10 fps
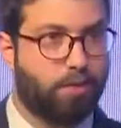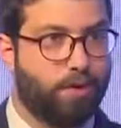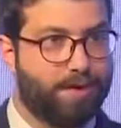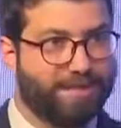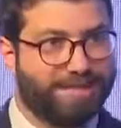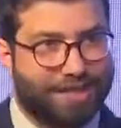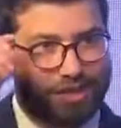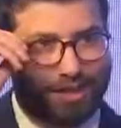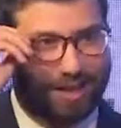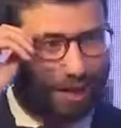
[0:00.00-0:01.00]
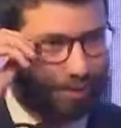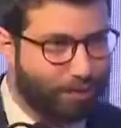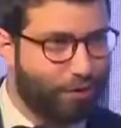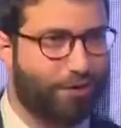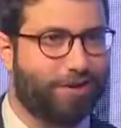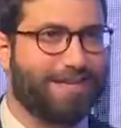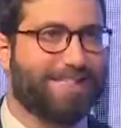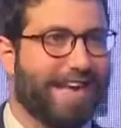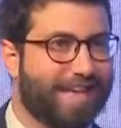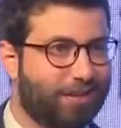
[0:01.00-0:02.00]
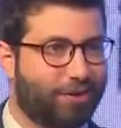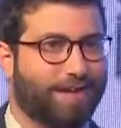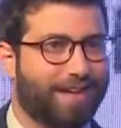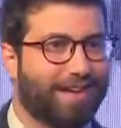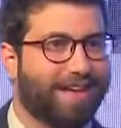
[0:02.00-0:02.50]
what is essentially a computer that's answering